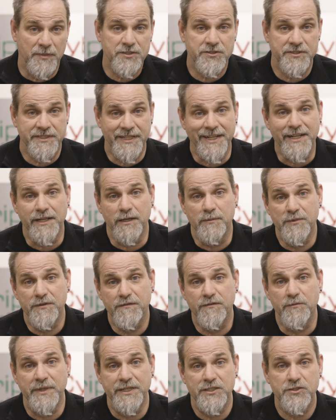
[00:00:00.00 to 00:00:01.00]
much the same
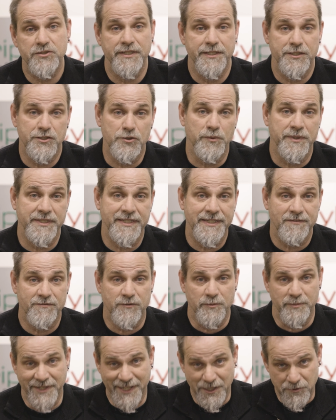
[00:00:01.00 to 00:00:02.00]
information that you would get
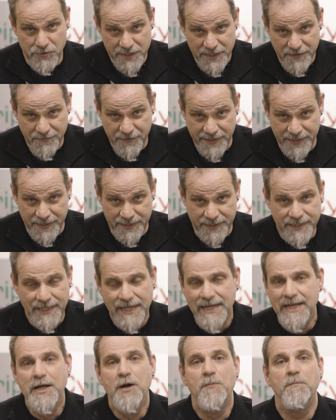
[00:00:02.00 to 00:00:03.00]
from a certificate,
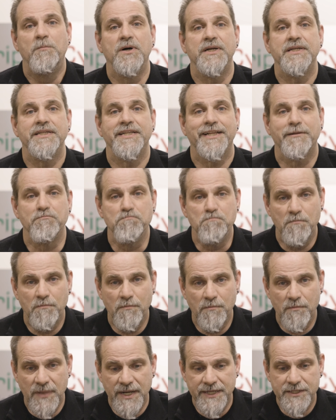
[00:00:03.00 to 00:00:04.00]
but it's
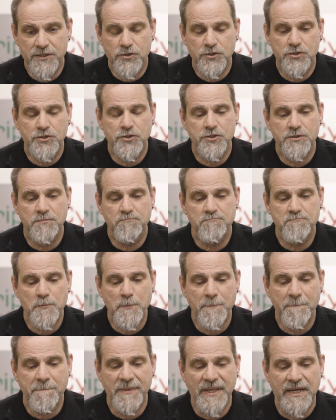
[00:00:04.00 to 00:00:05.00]
much
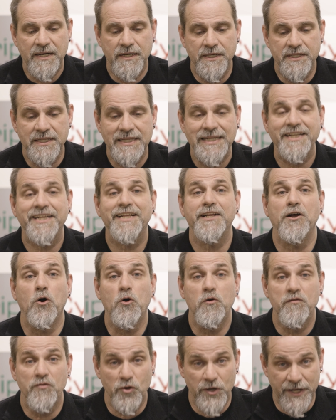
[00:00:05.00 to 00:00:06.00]
less
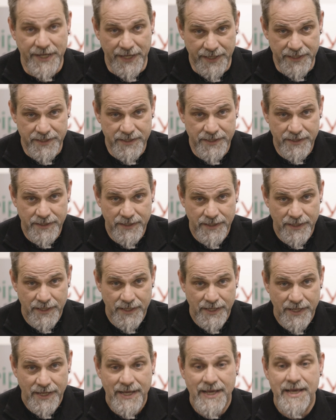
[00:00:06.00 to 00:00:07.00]
overhead,
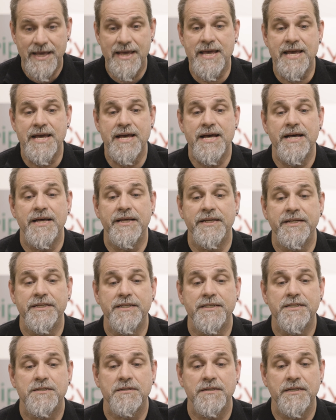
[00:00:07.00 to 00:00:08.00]

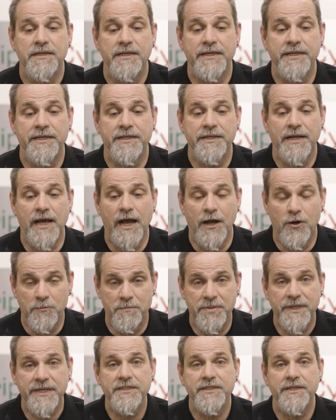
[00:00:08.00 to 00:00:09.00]
and in our
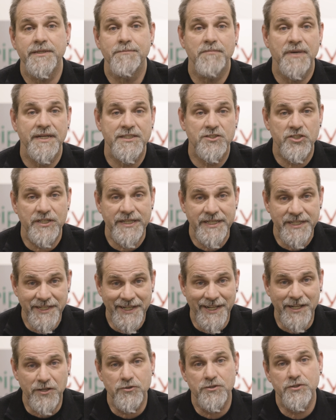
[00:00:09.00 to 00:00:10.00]
opinion, much
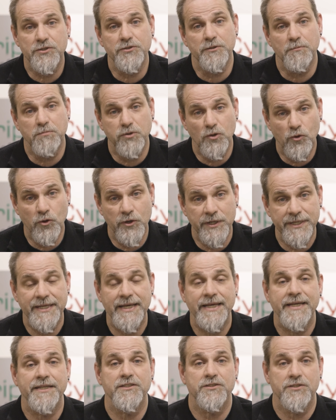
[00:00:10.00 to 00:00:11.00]
easier to deploy
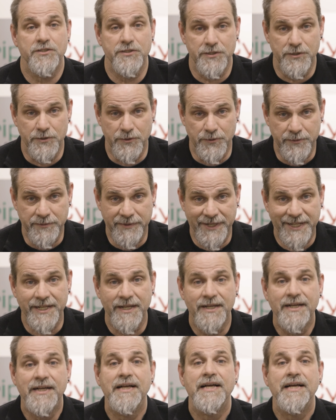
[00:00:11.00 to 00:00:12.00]
and to use.